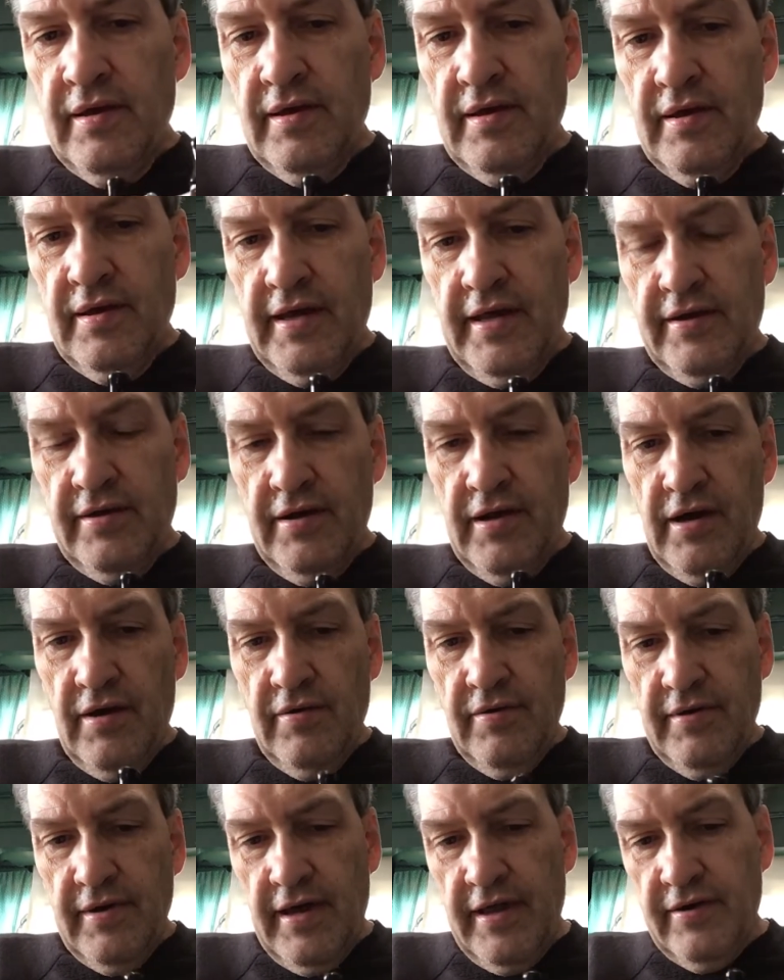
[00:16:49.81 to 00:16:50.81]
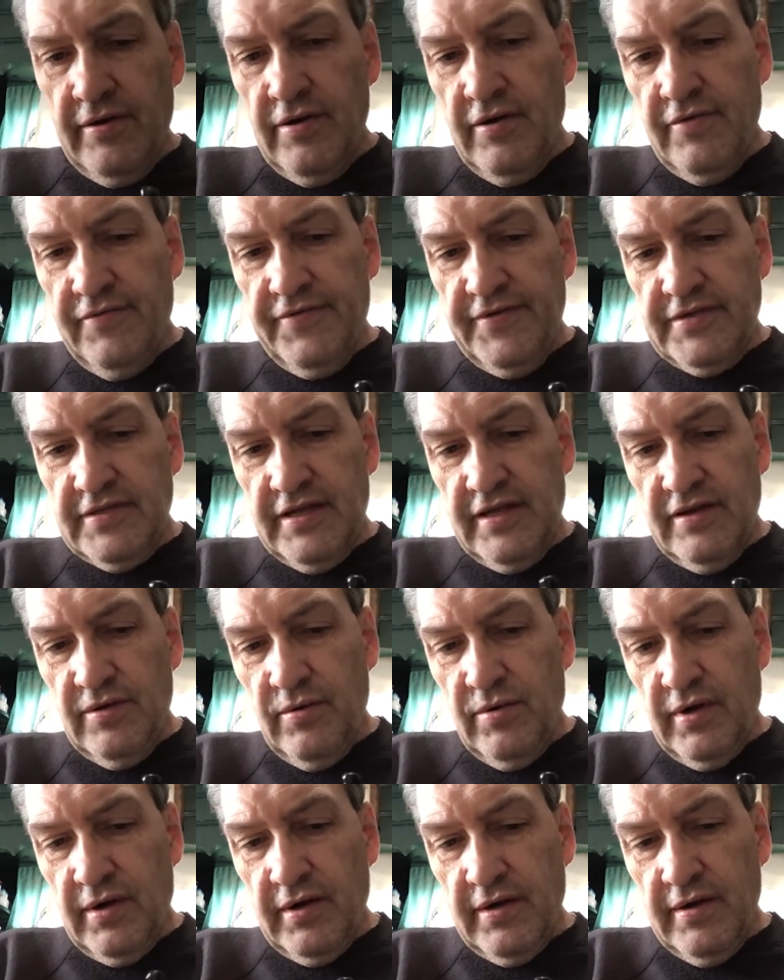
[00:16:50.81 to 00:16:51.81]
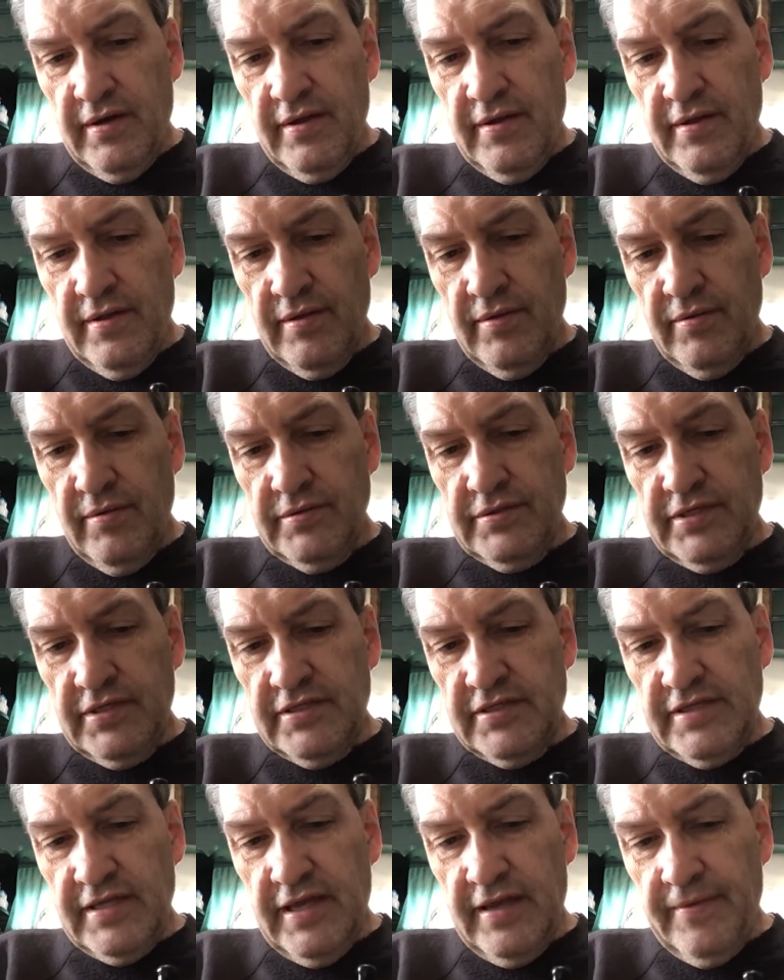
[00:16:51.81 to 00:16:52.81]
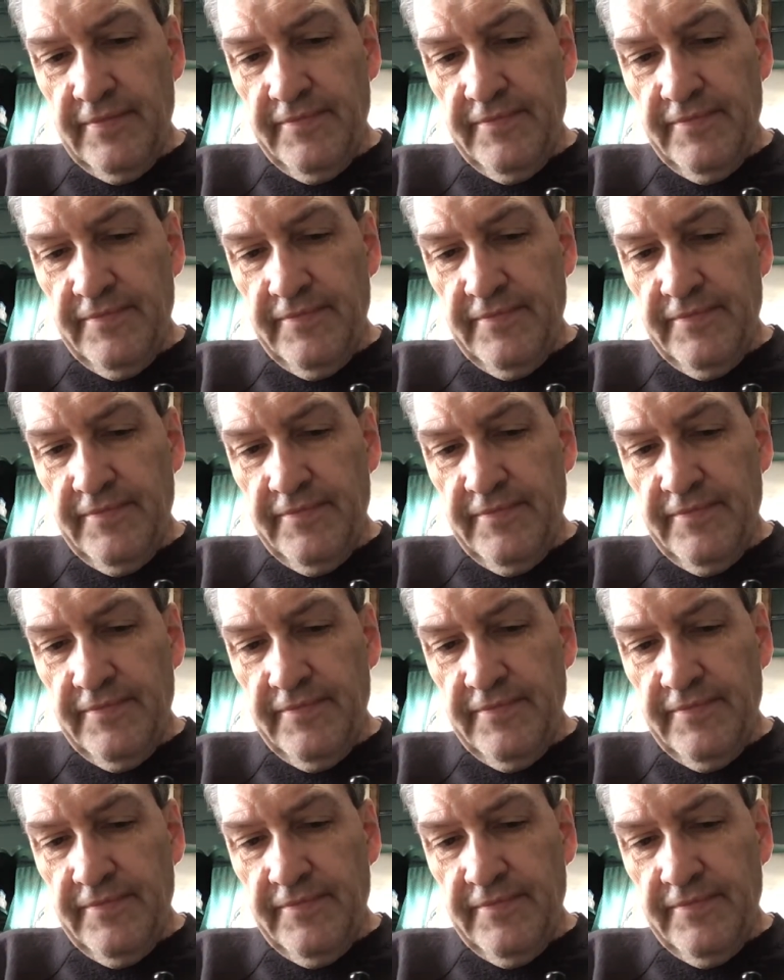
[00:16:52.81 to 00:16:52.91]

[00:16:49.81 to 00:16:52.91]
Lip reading: I don't know. I don't know if it's going to work. We'll just see.